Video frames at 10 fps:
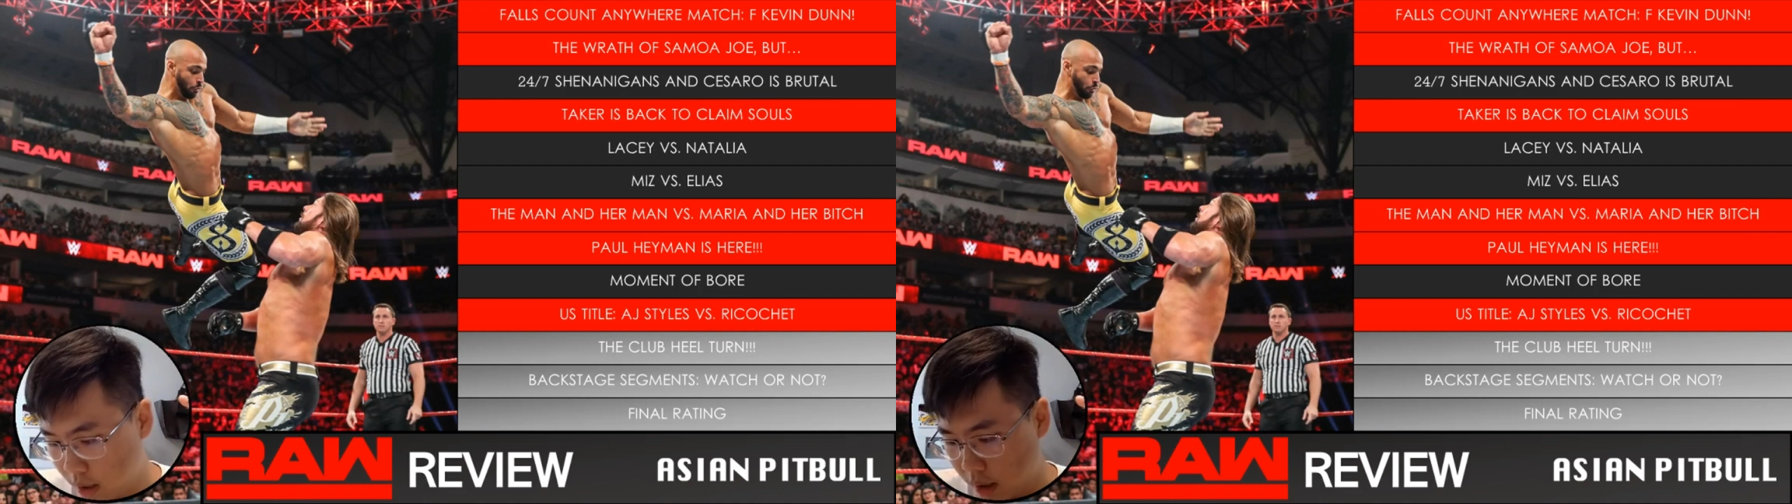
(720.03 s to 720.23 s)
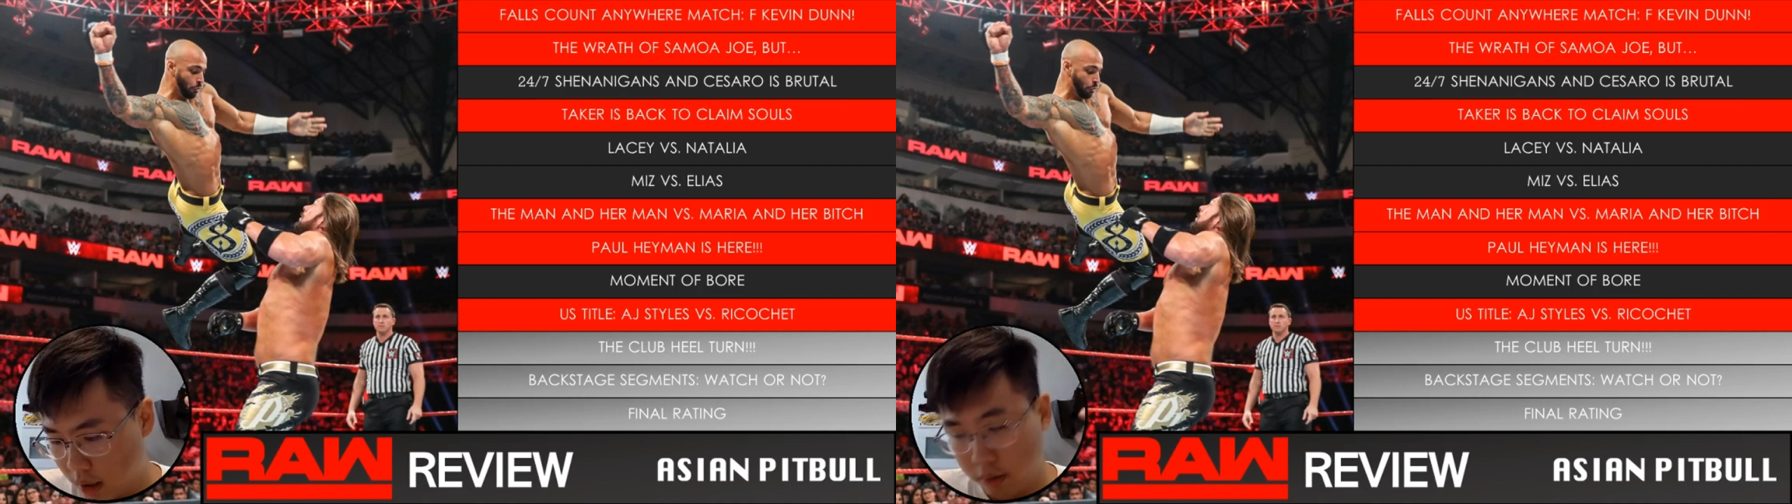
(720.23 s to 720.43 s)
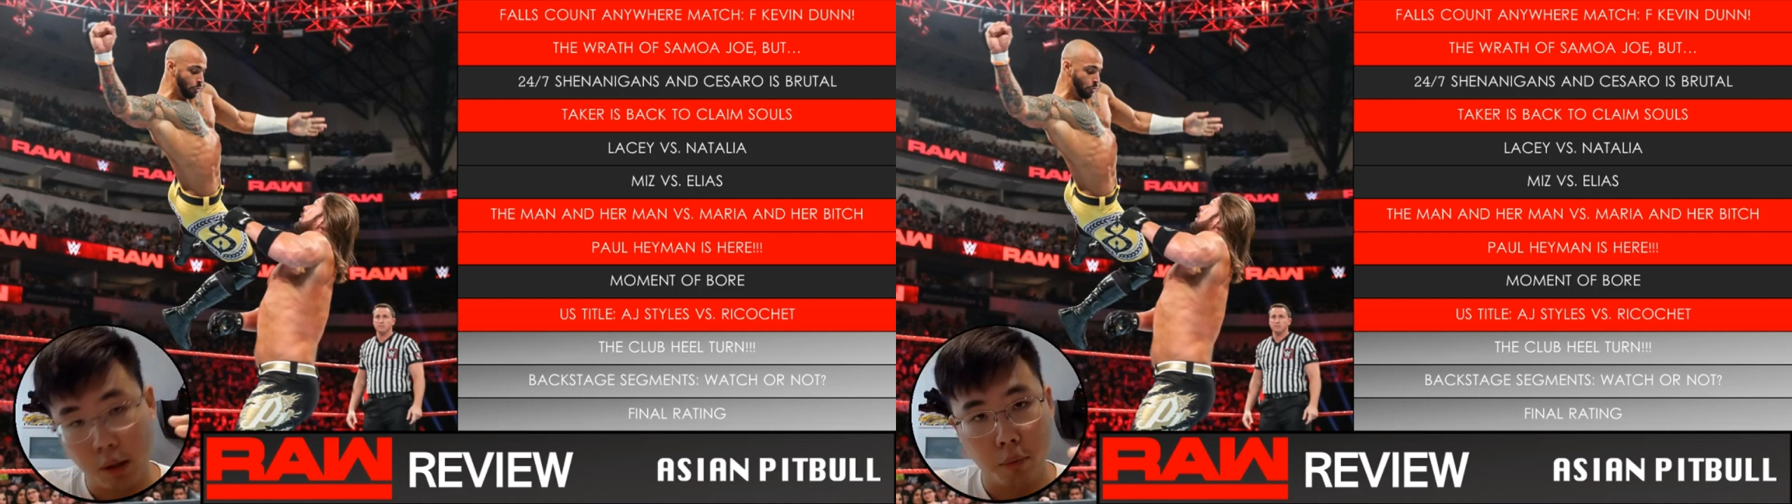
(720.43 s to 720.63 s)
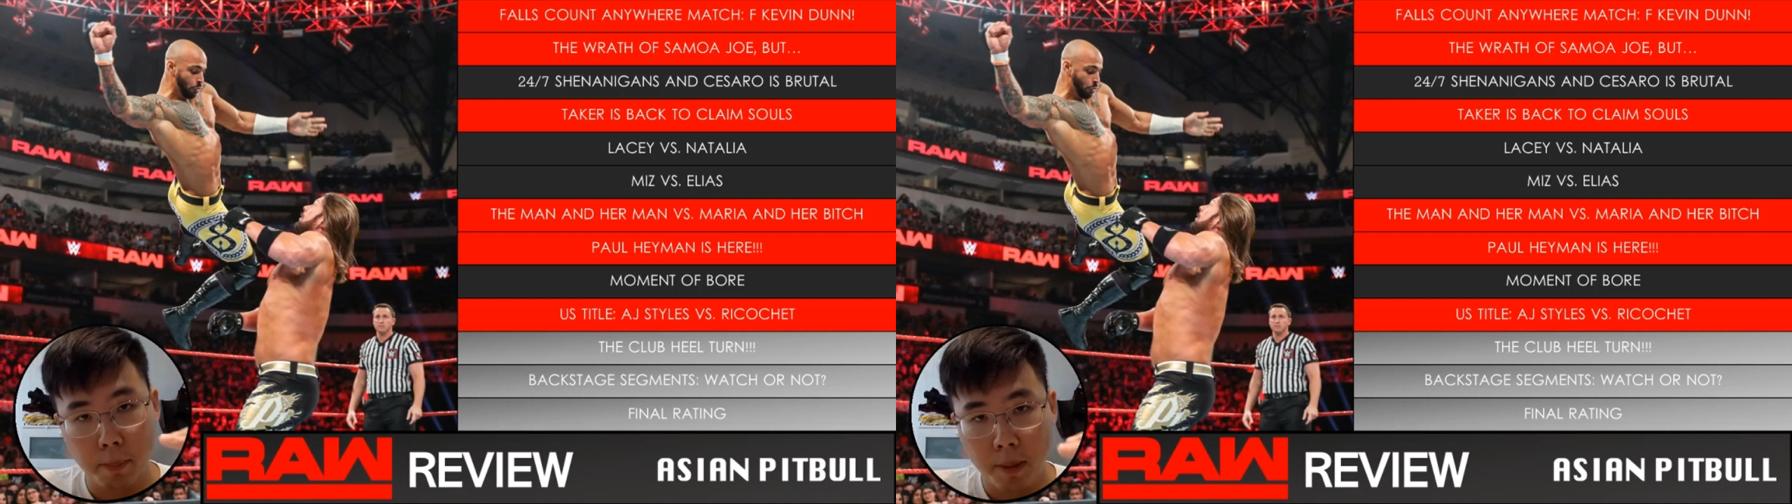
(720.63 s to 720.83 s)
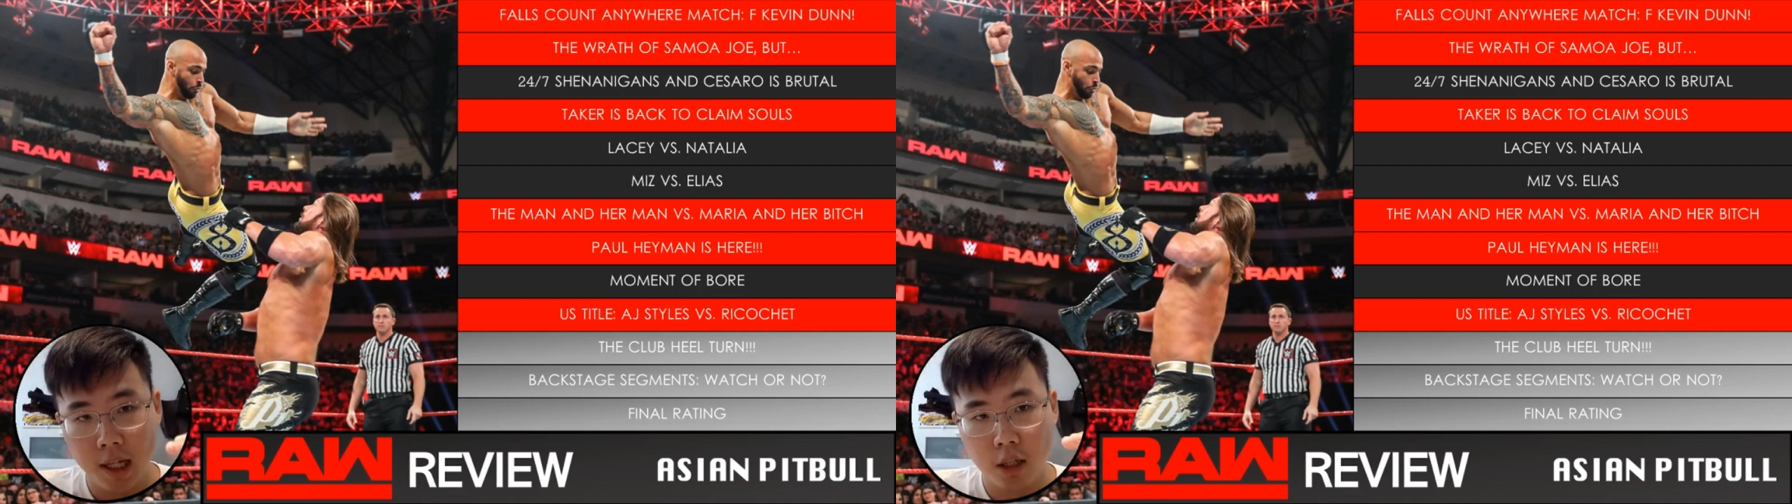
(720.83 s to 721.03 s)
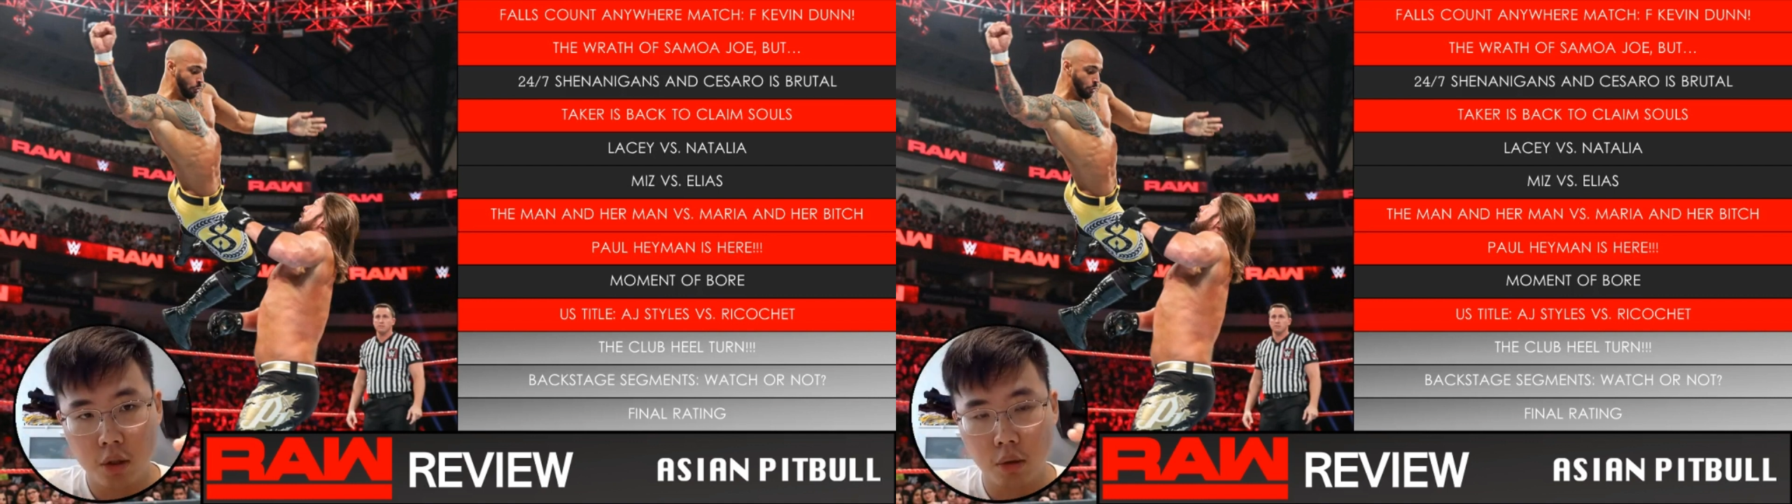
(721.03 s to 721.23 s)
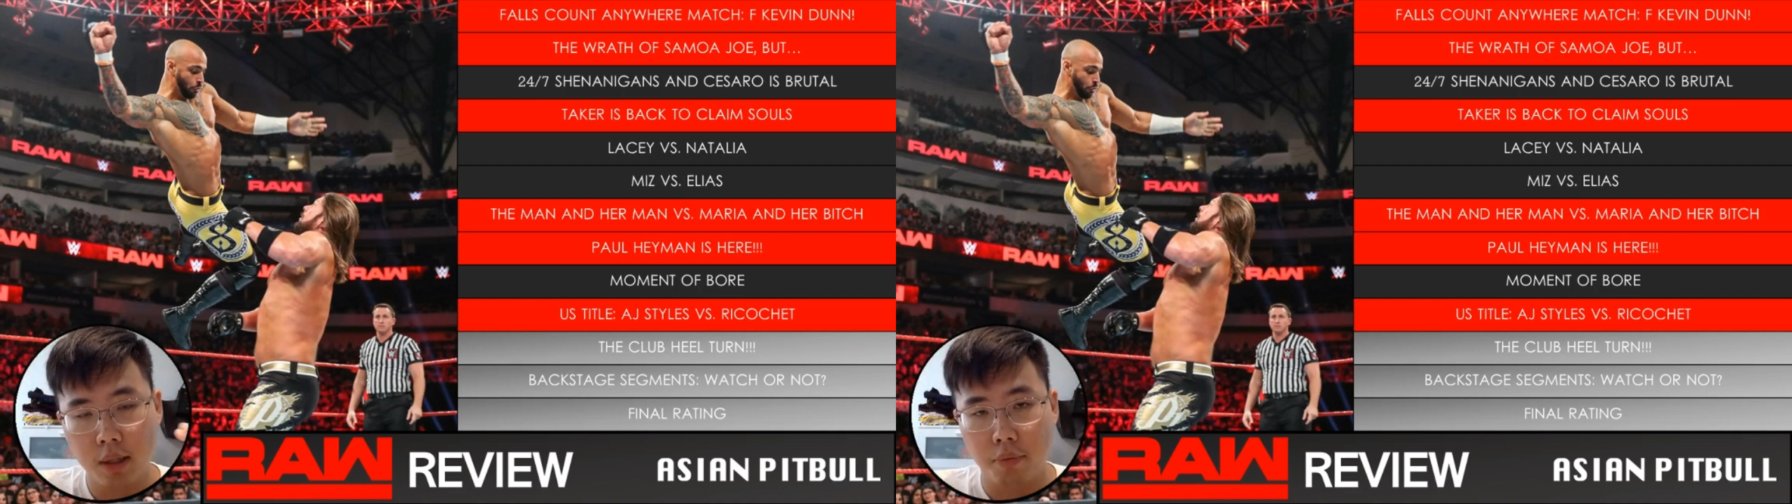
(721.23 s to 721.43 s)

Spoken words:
the replay showed